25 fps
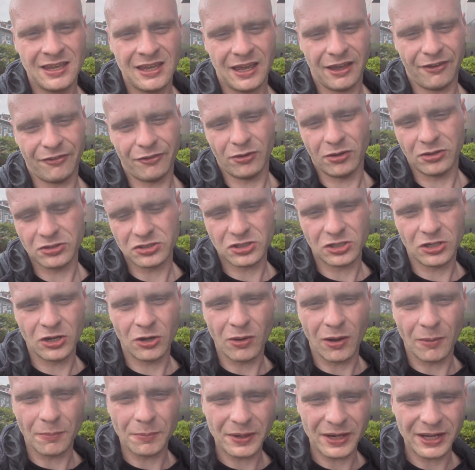If you want to know
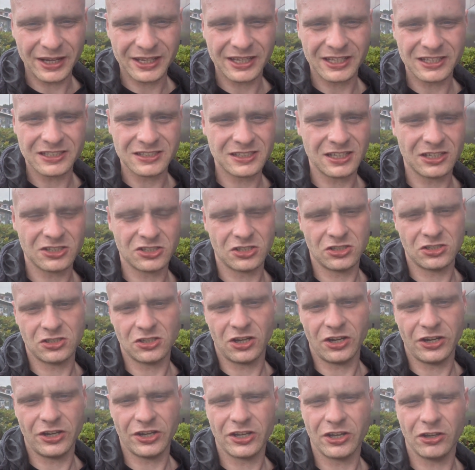what braking sessions
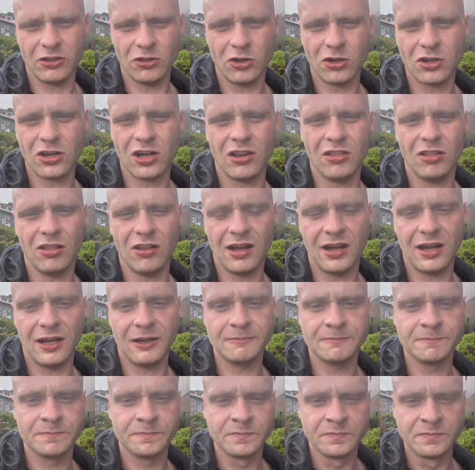are, you can look
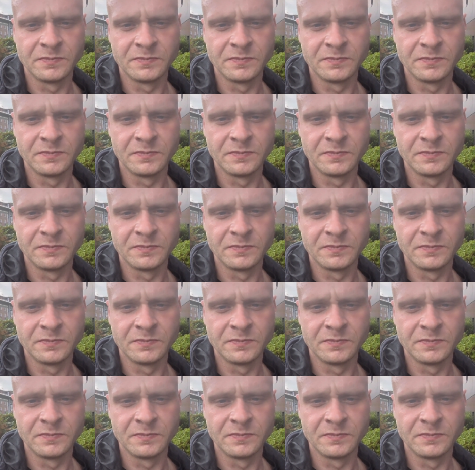online.